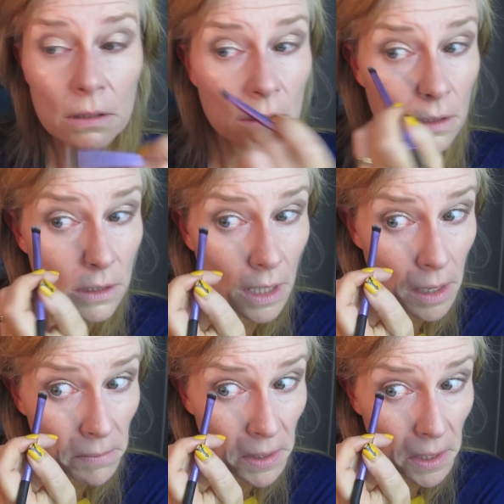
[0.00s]
a little
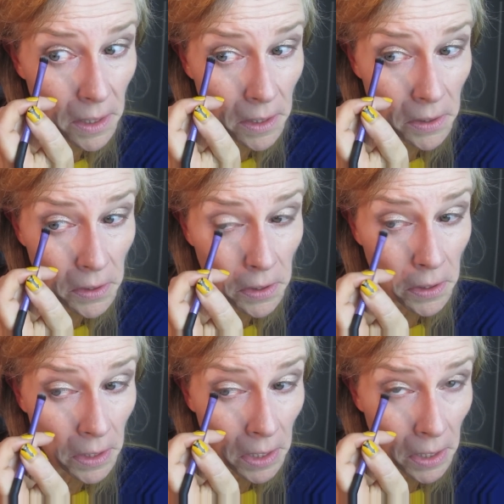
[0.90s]
tiny bit
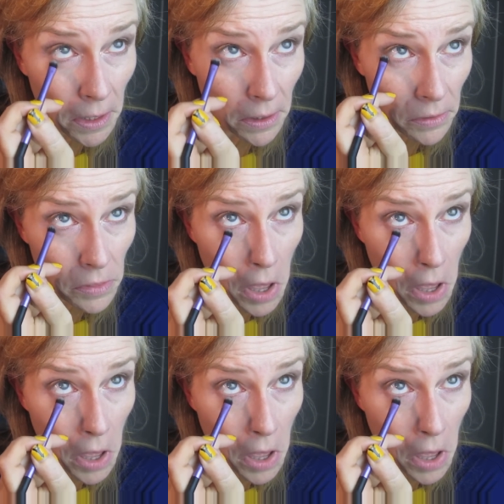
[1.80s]
underneath.